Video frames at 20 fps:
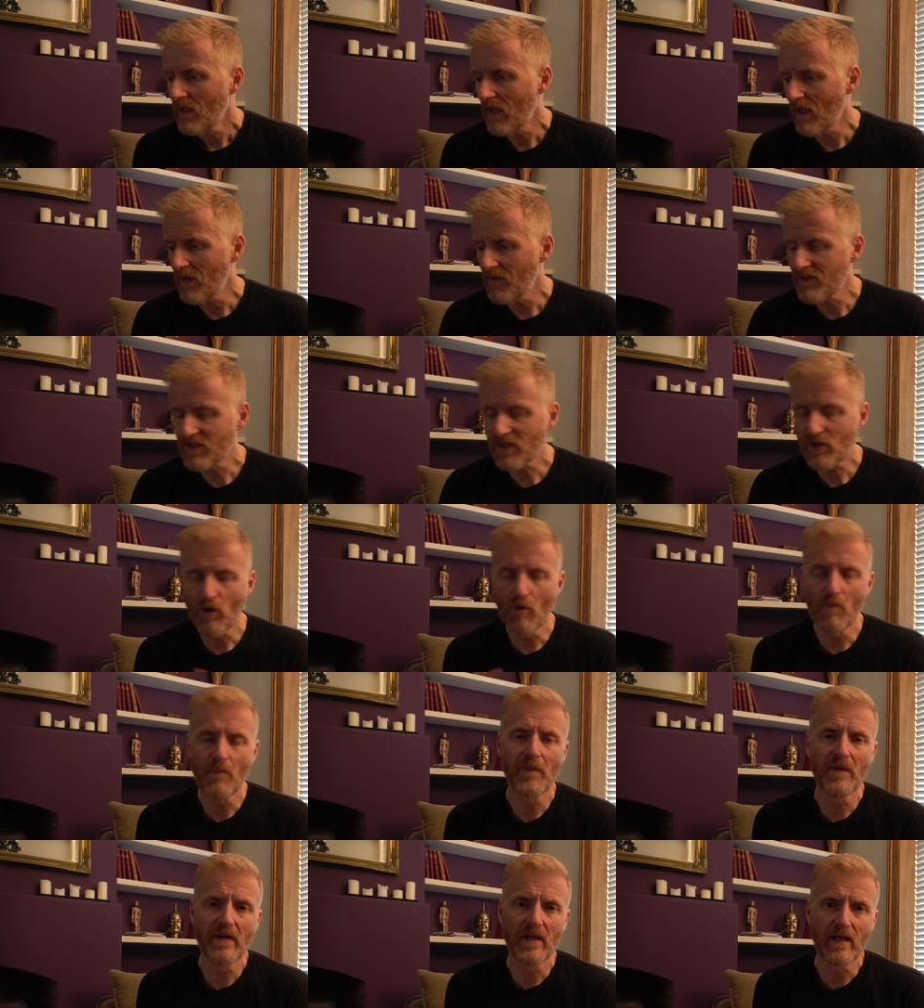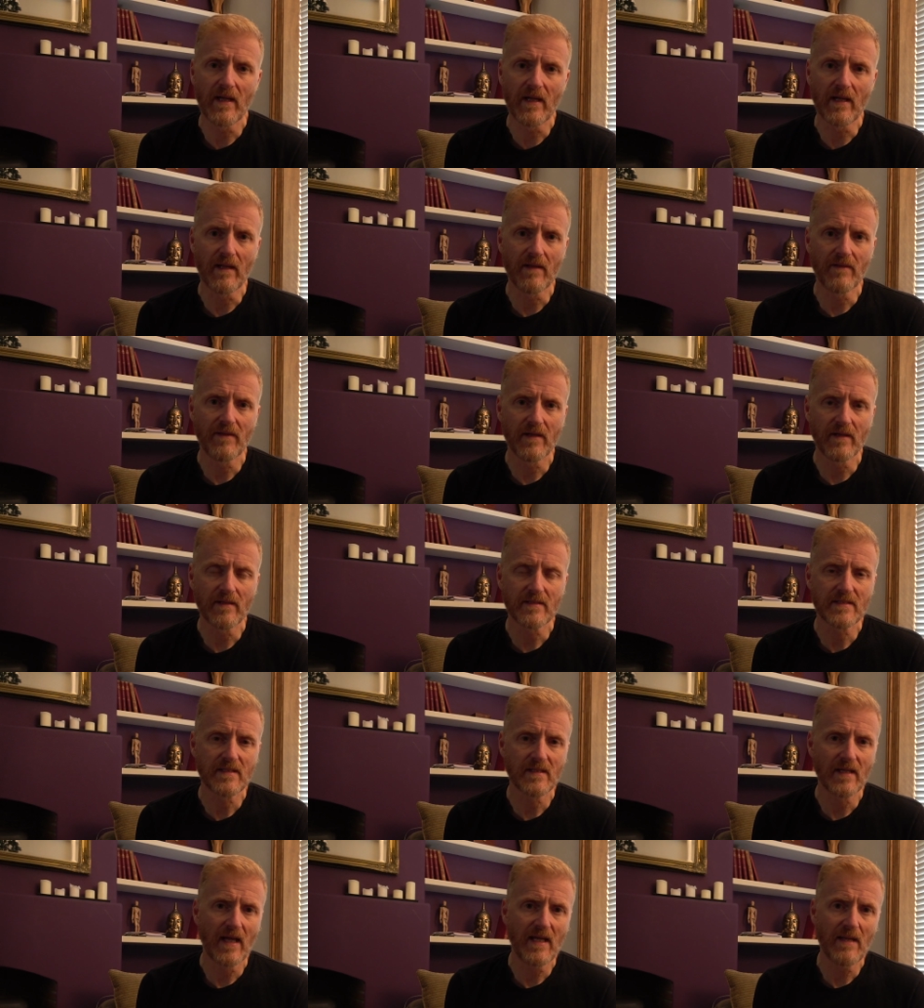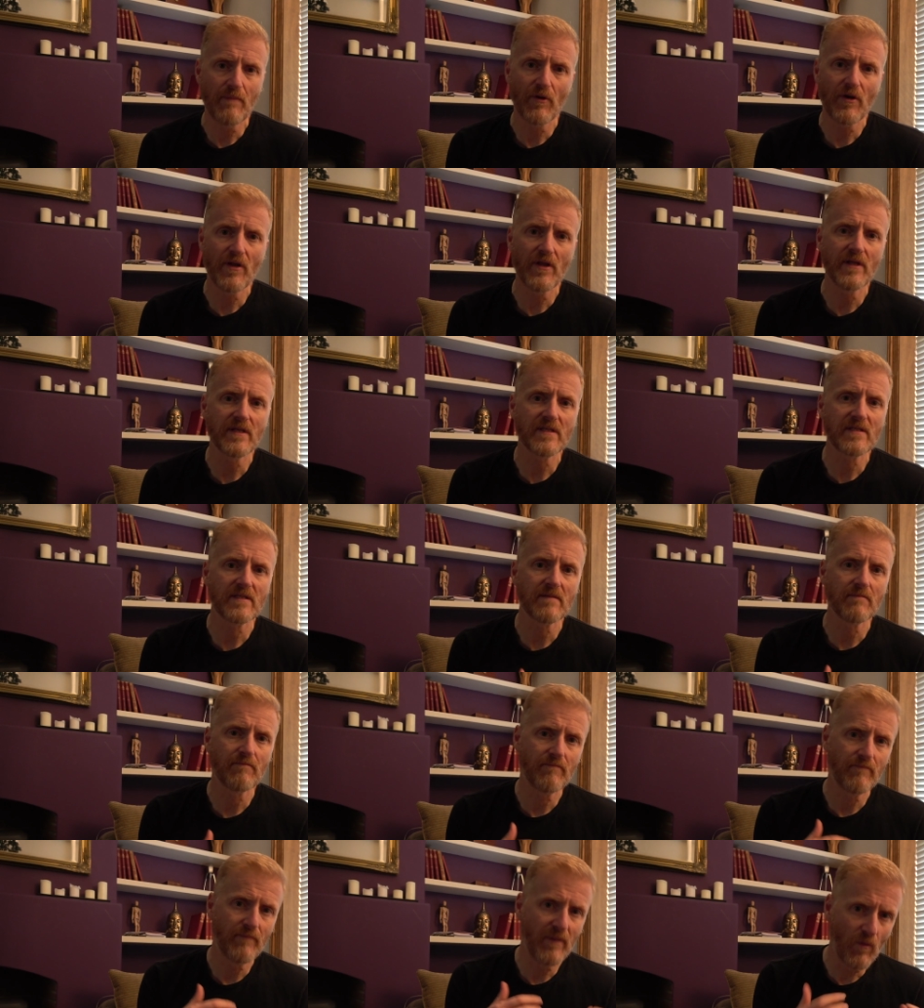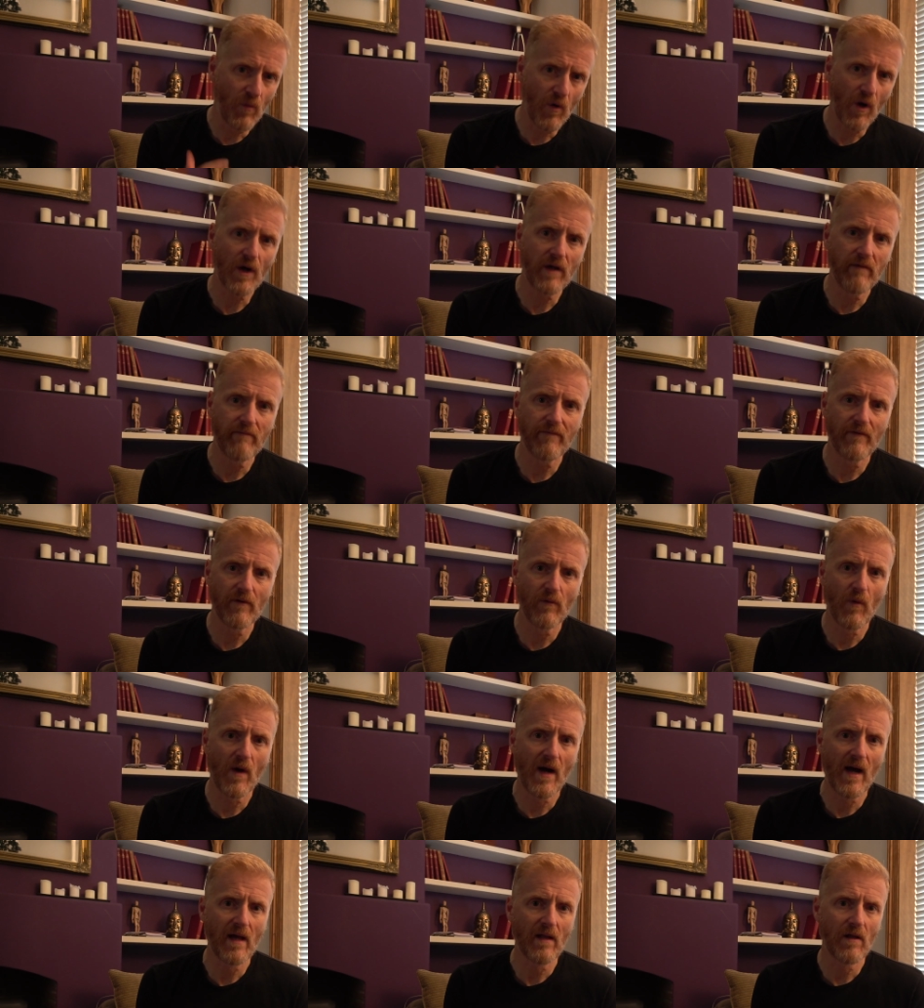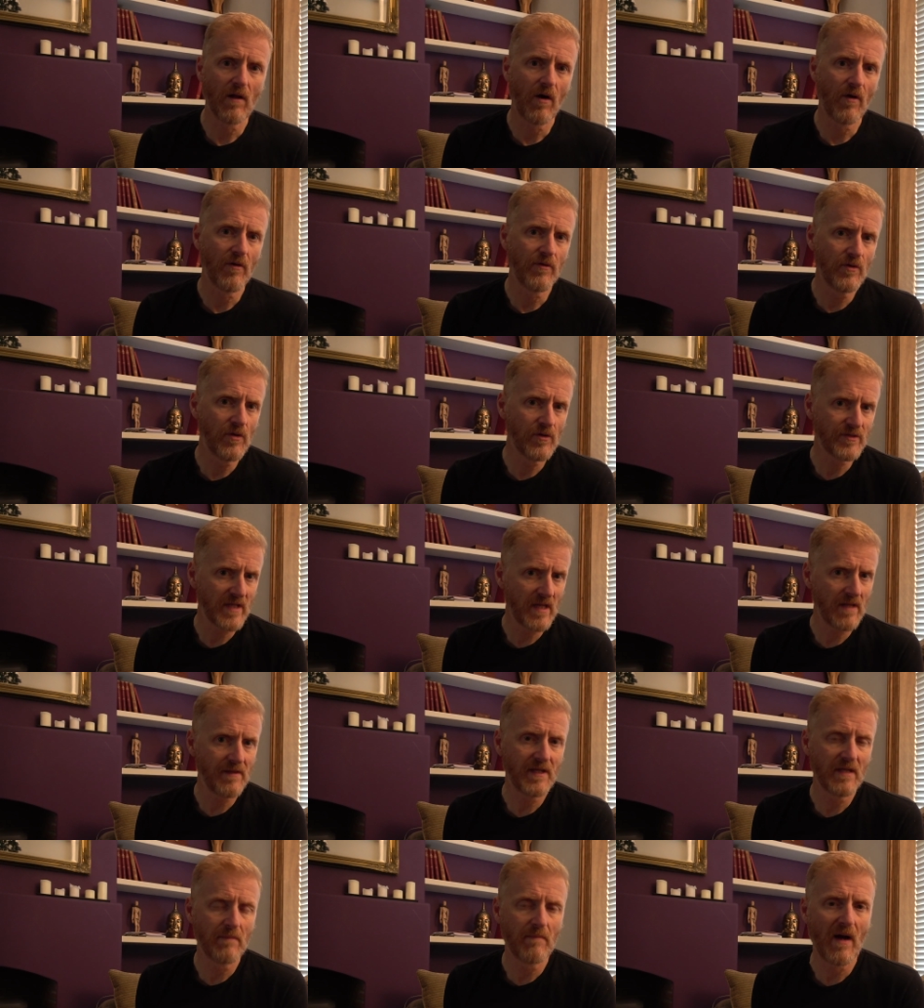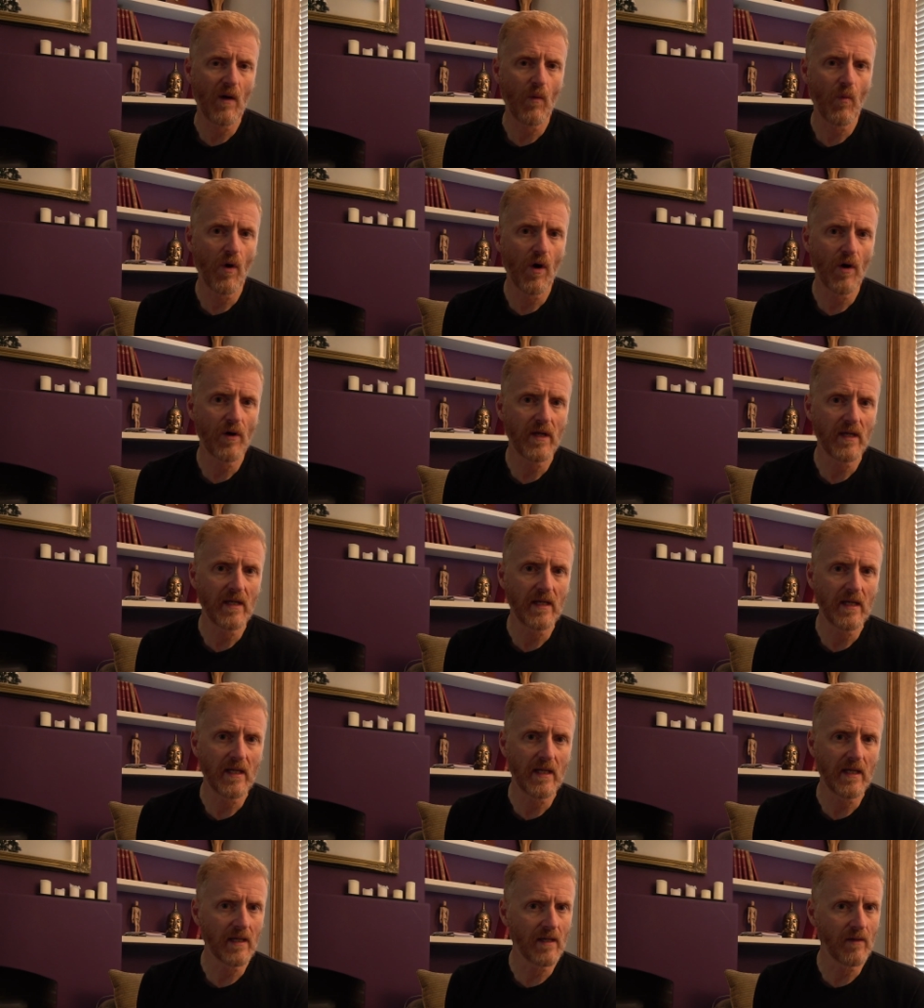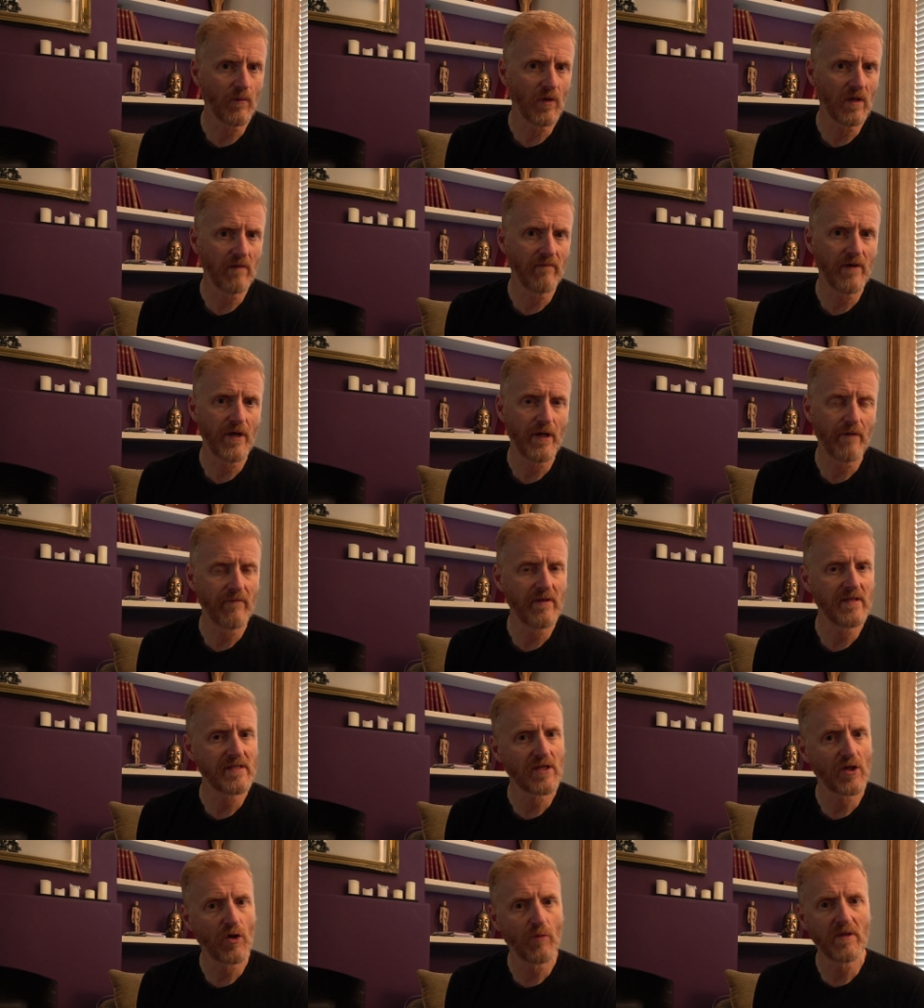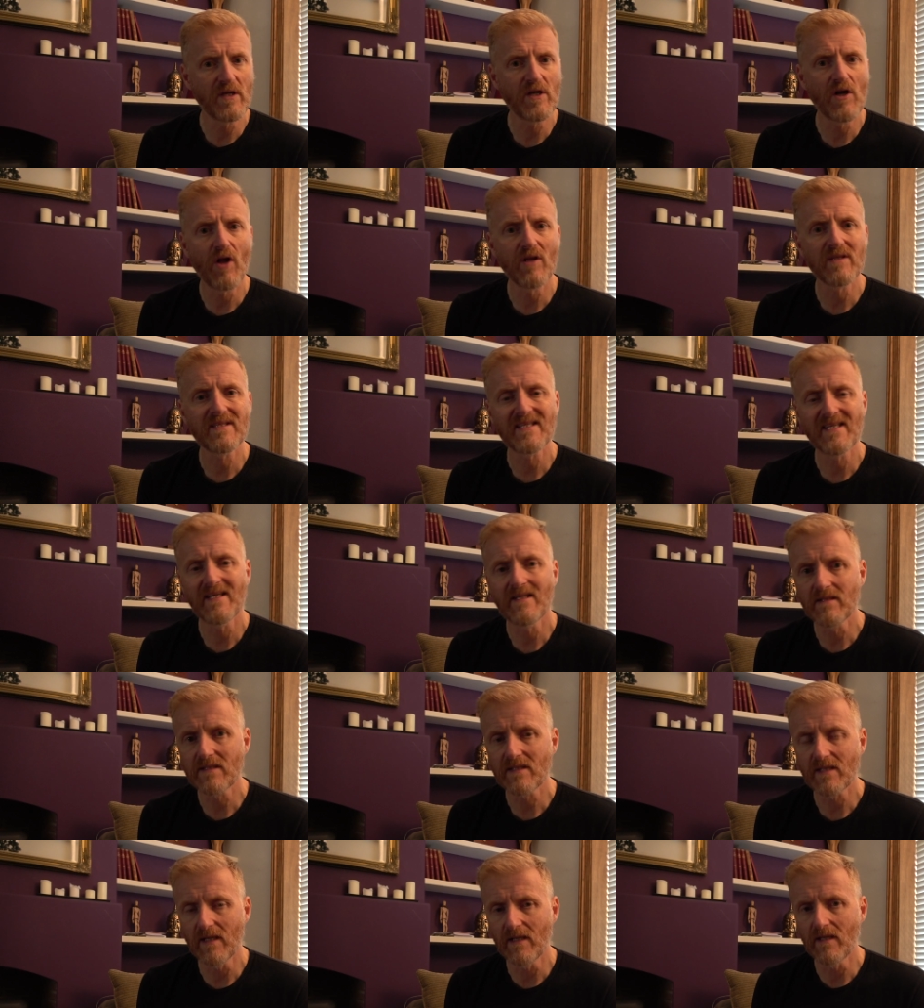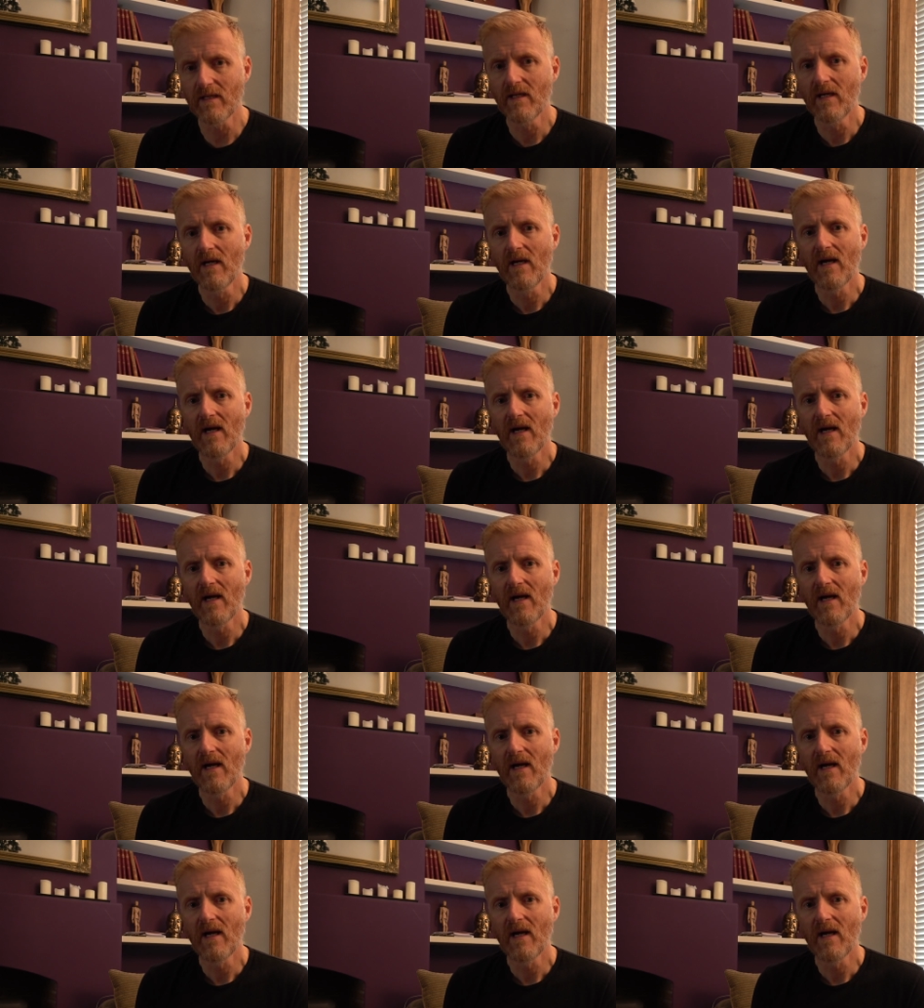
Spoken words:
There's a company that anybody that's been walking for a while or knows anything about walking gear will have heard of, and it's a company called Sealskinz.